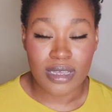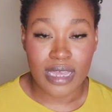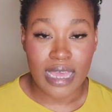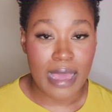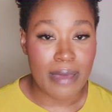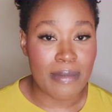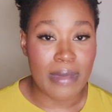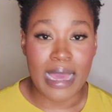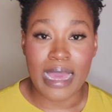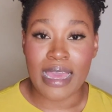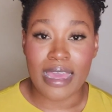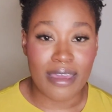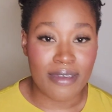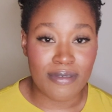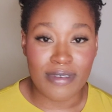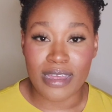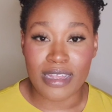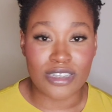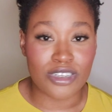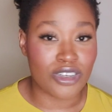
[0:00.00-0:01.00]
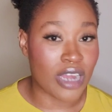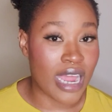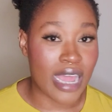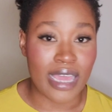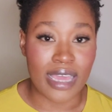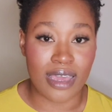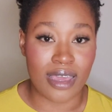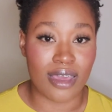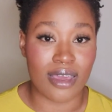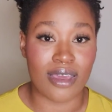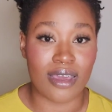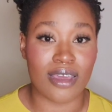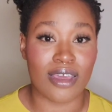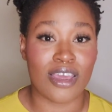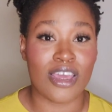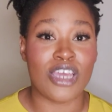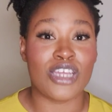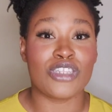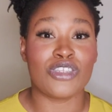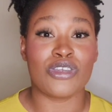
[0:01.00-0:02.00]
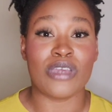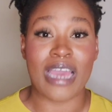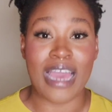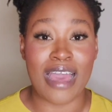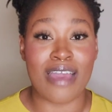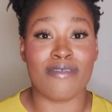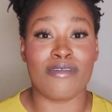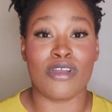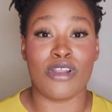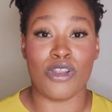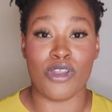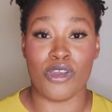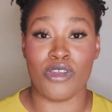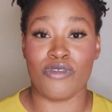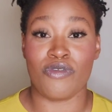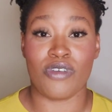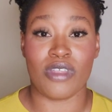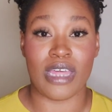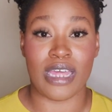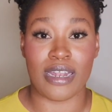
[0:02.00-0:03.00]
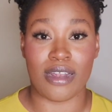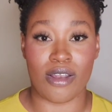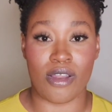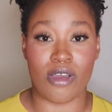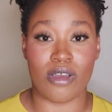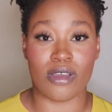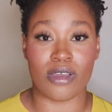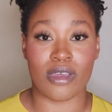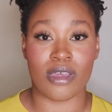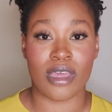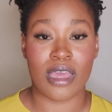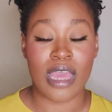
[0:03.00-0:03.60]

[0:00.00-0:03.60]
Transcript: am I ever trying to have a loan for that long.